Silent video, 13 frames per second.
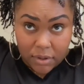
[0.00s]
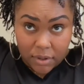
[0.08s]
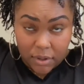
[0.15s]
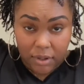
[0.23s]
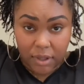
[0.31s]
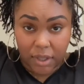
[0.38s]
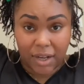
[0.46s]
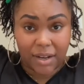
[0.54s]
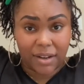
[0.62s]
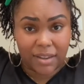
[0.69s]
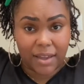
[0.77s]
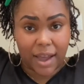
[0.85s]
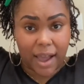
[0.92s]
in
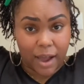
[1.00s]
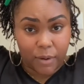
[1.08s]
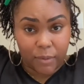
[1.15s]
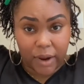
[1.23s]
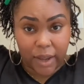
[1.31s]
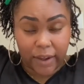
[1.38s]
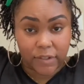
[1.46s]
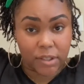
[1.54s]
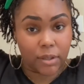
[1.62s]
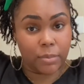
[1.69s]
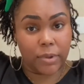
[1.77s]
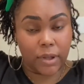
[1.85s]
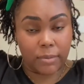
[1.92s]
another hour I have to go
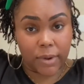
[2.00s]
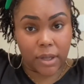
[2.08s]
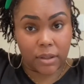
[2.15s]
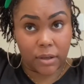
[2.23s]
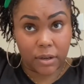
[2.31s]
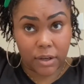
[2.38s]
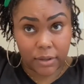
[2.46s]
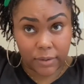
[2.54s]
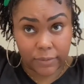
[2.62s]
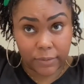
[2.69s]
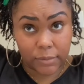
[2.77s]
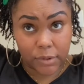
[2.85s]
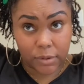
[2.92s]
pick my other daughter up
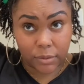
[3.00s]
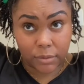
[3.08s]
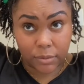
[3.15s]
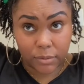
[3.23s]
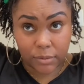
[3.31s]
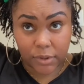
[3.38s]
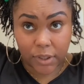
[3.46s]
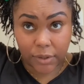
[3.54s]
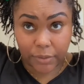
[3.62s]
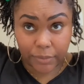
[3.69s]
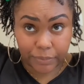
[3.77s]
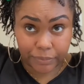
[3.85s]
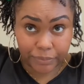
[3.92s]
from school, so
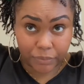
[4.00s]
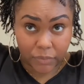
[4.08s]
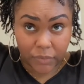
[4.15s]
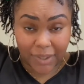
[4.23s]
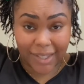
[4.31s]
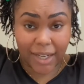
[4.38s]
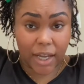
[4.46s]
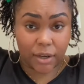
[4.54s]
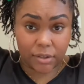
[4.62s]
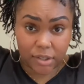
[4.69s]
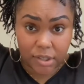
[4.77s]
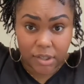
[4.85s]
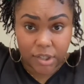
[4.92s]
then I go to
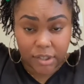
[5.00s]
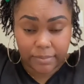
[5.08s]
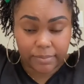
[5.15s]
the gym.